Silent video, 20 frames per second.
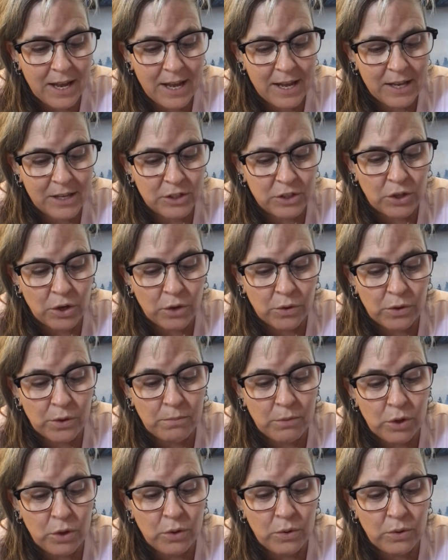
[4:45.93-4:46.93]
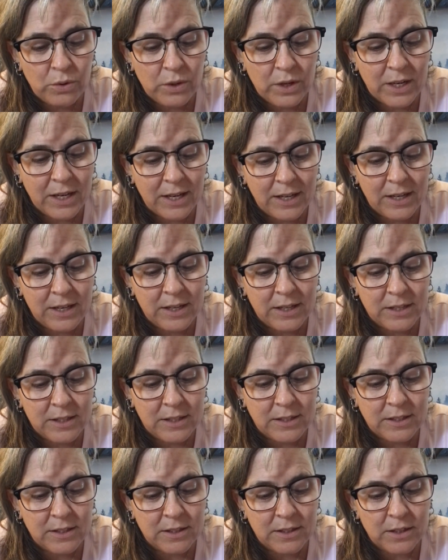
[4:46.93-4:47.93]
so the moon
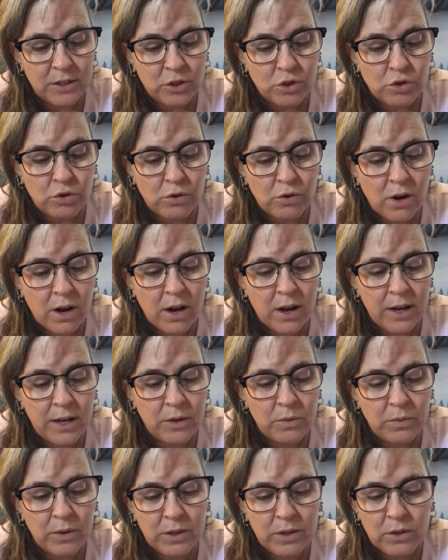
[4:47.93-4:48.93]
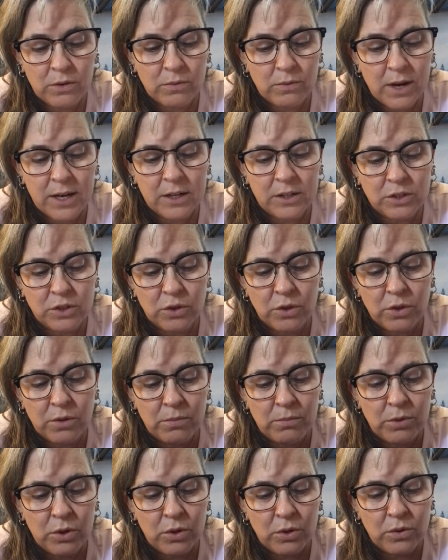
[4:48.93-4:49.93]
is trine with Uranus. So the
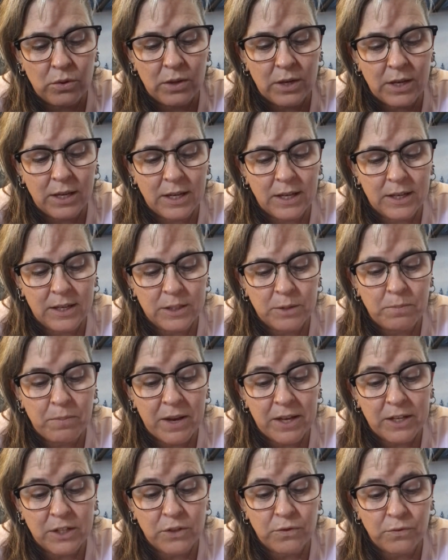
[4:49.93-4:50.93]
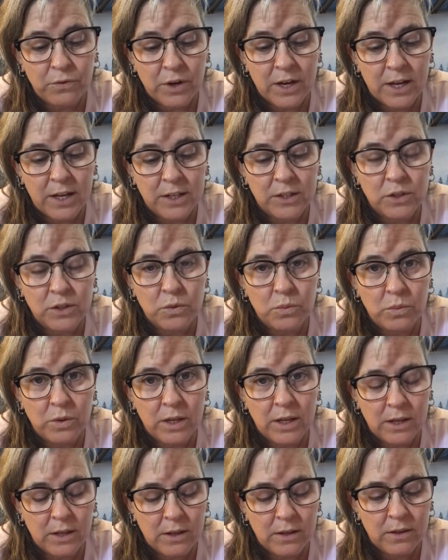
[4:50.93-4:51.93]
moon is best friends
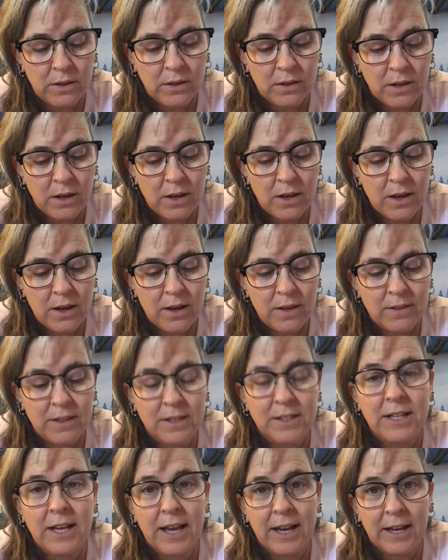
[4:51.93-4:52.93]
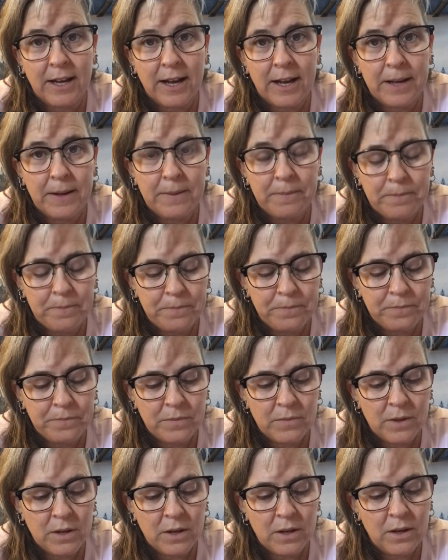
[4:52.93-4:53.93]
with the tech guy.
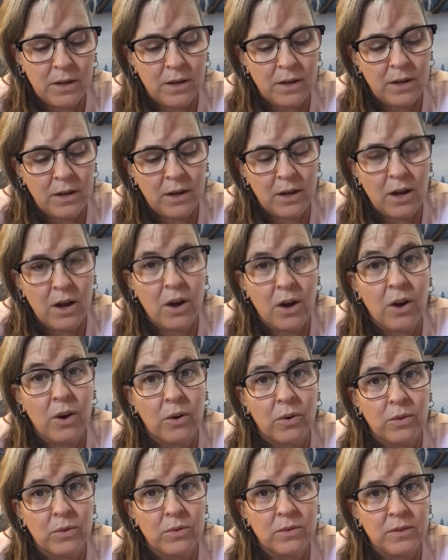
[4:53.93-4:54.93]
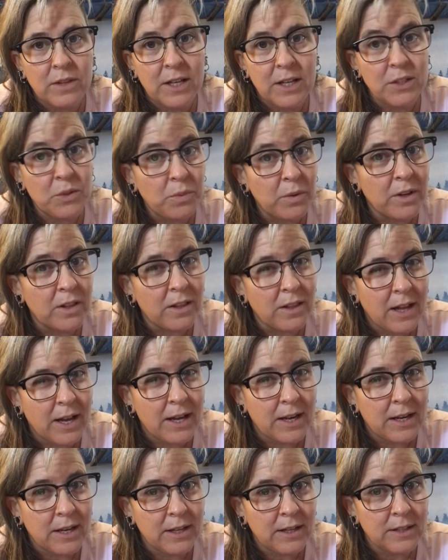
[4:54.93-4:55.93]
Oh, that's where the
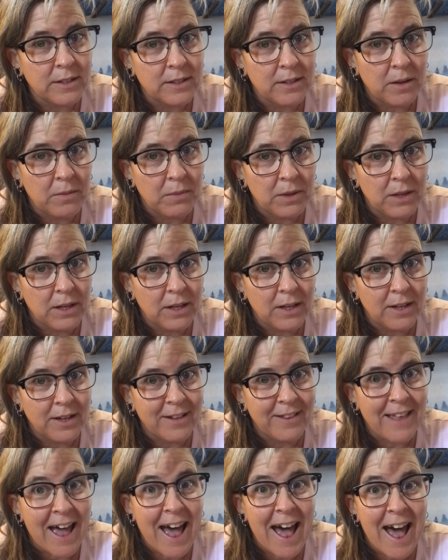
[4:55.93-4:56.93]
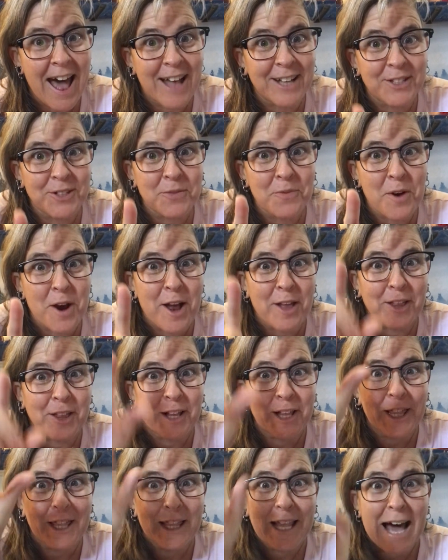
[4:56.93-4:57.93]
lighting is coming in. That's where
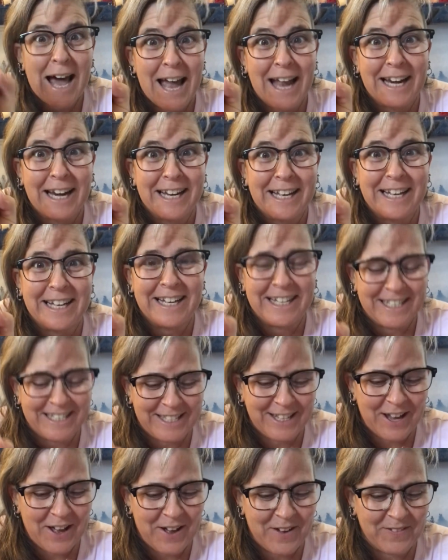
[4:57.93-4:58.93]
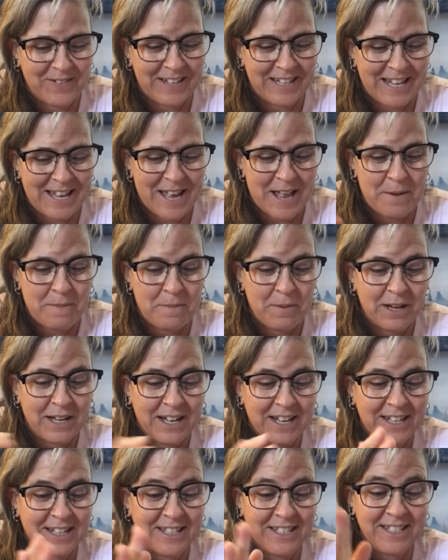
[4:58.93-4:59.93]
the lighting is coming in.
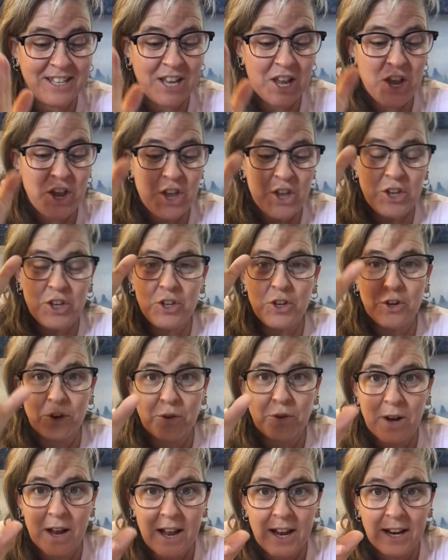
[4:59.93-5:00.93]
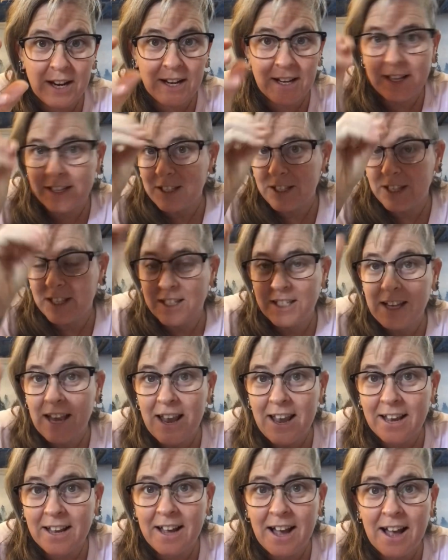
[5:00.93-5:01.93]
Because Uranus, the
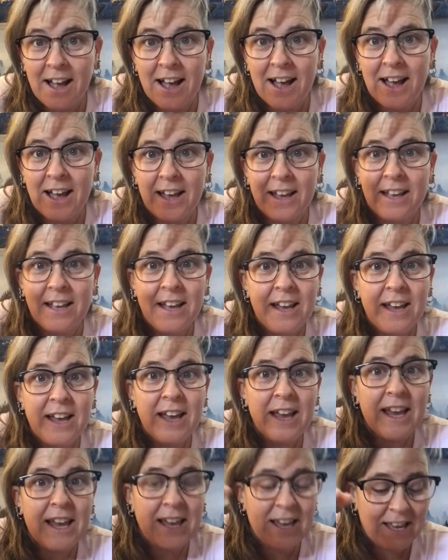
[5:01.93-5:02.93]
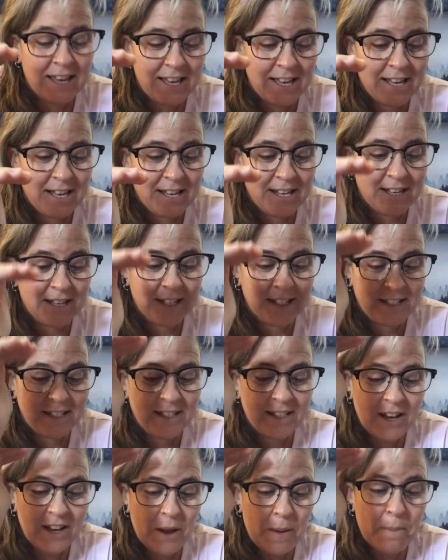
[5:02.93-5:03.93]
tech guy,
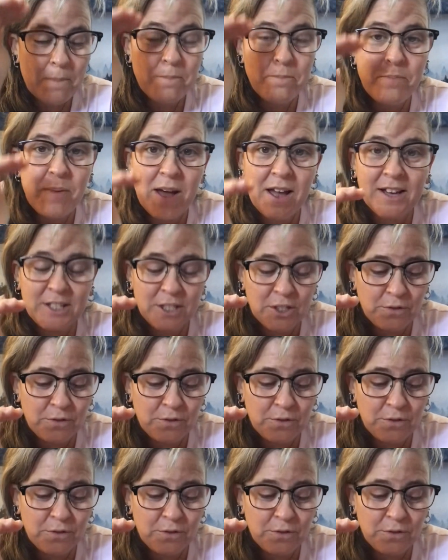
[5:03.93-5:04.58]
is best